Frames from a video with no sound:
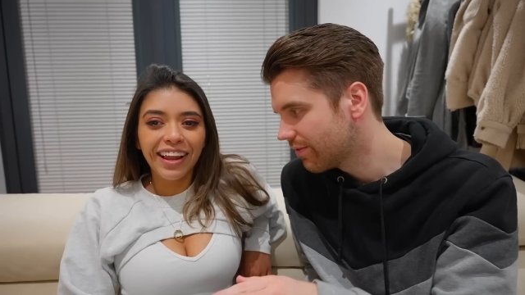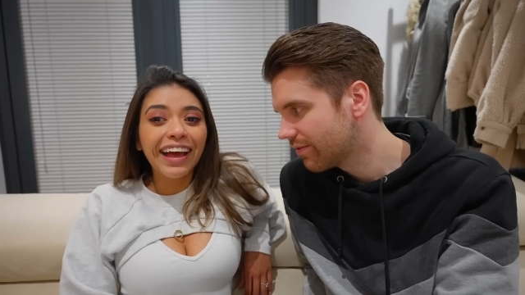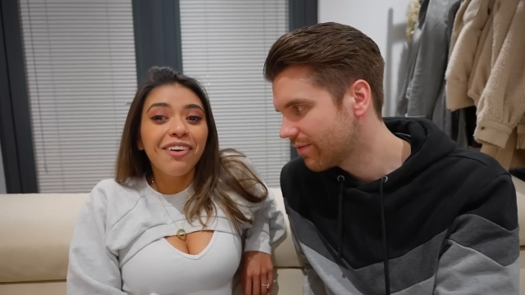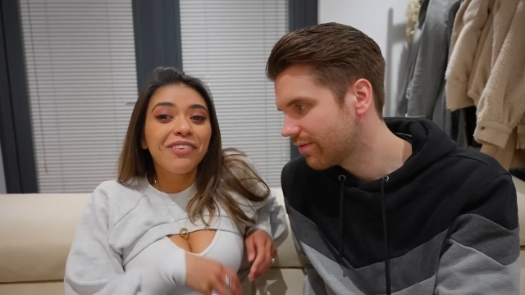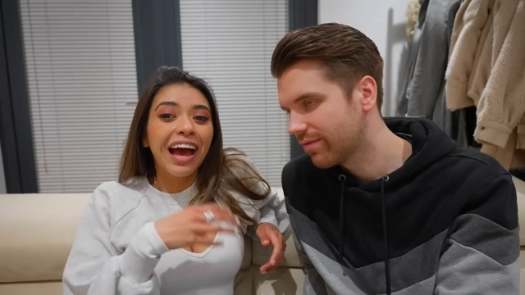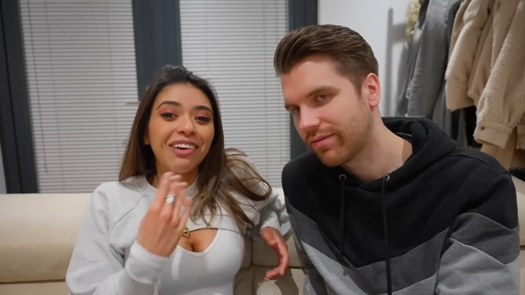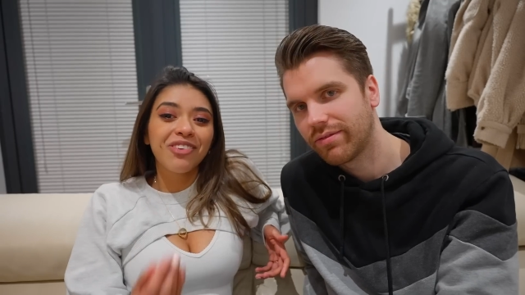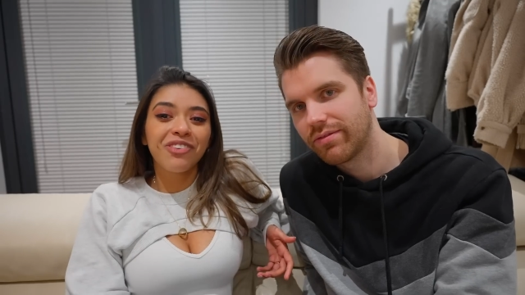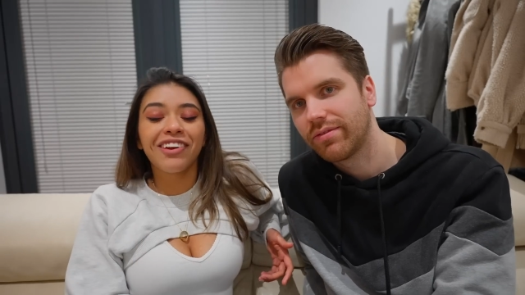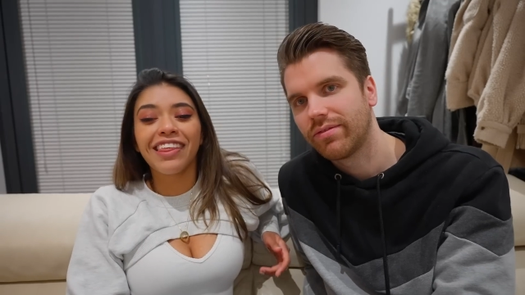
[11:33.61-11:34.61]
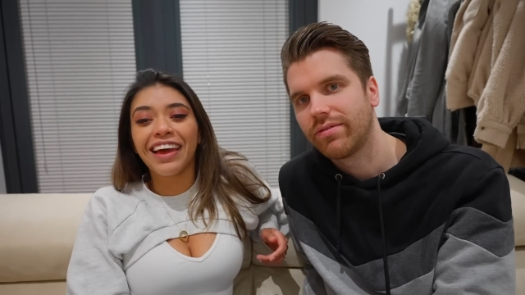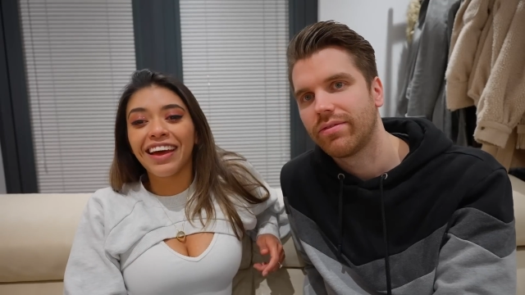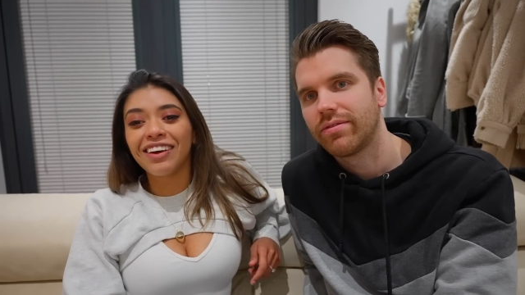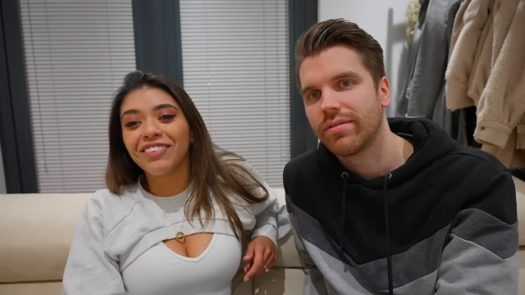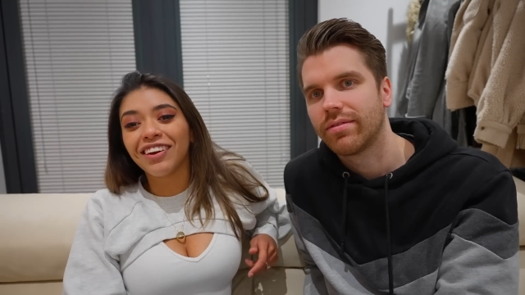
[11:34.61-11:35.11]
Speaker 1: like, I'm happy for
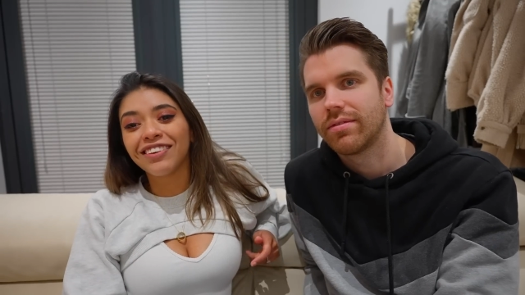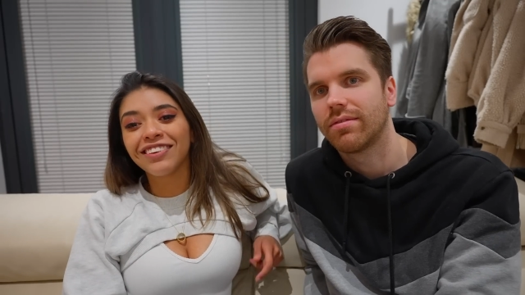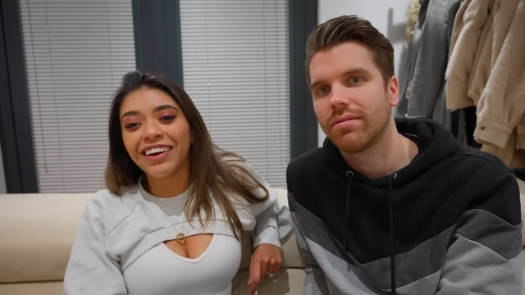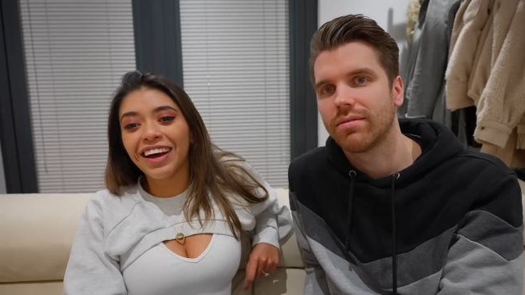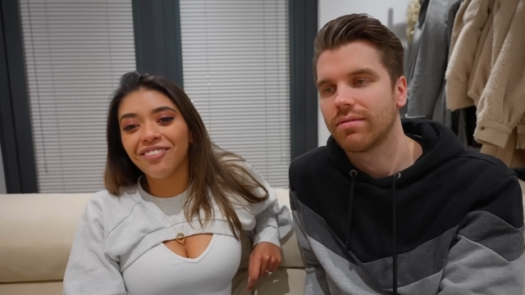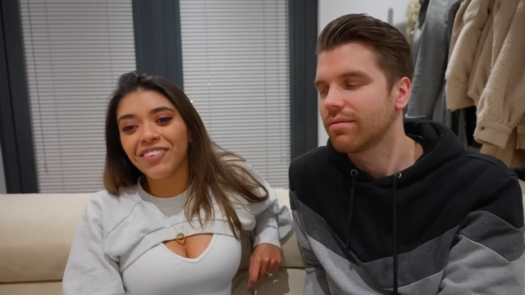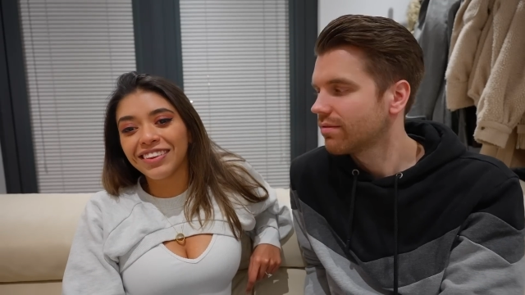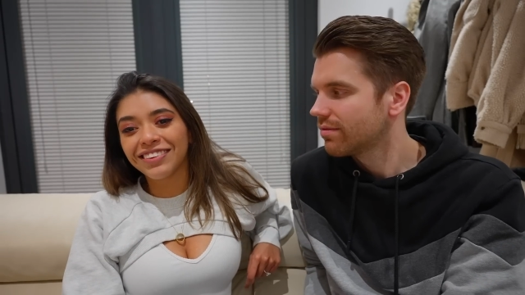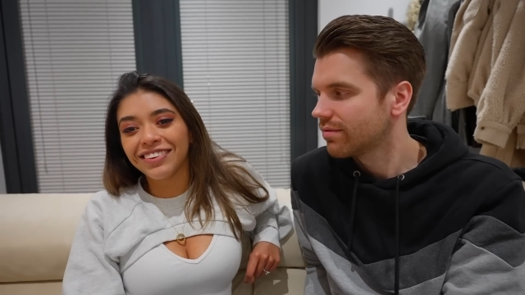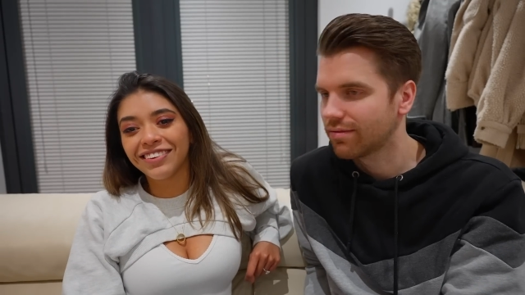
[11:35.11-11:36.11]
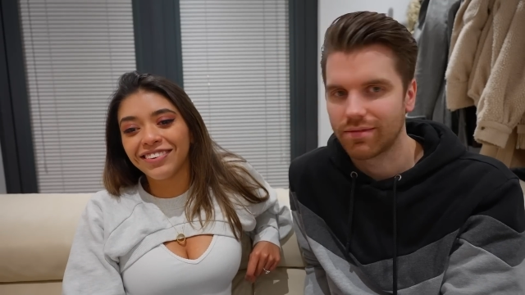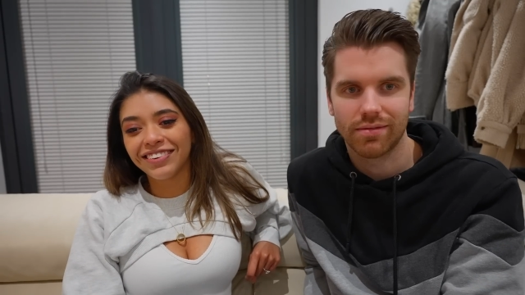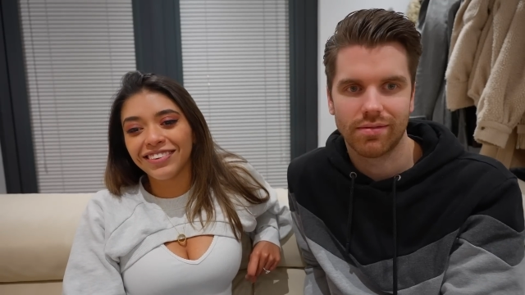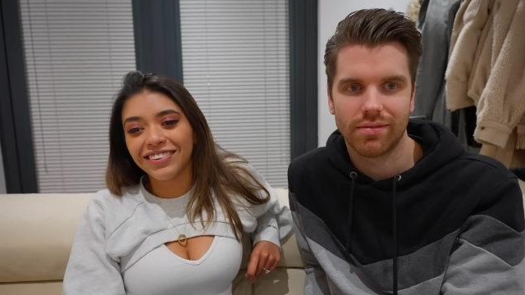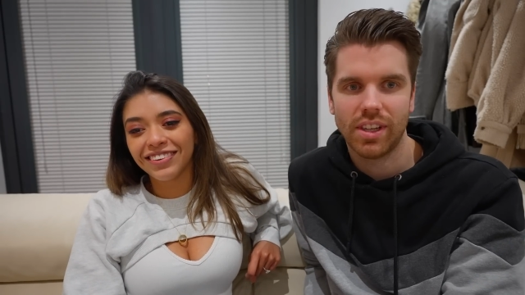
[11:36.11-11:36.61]
them. They're so happy too.
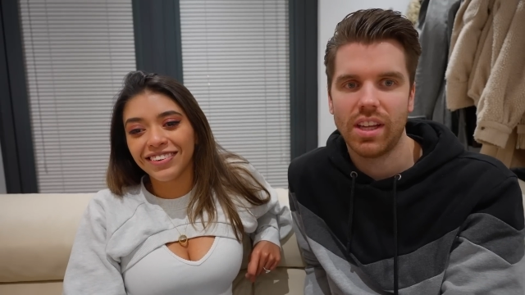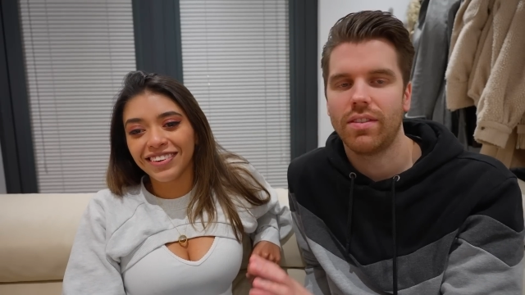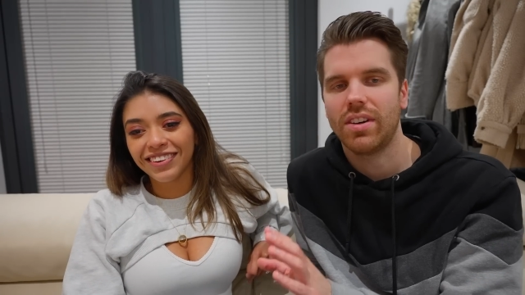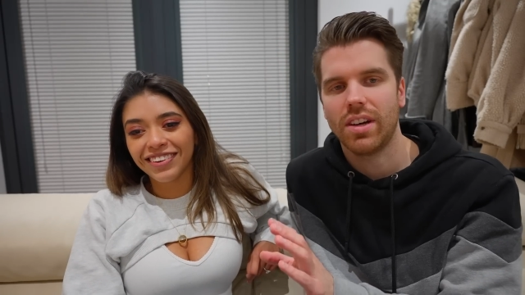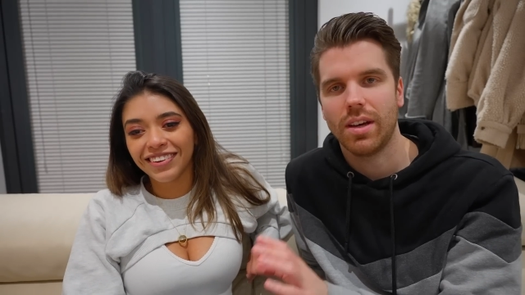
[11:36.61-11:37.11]
Speaker 2: Yeah, they're very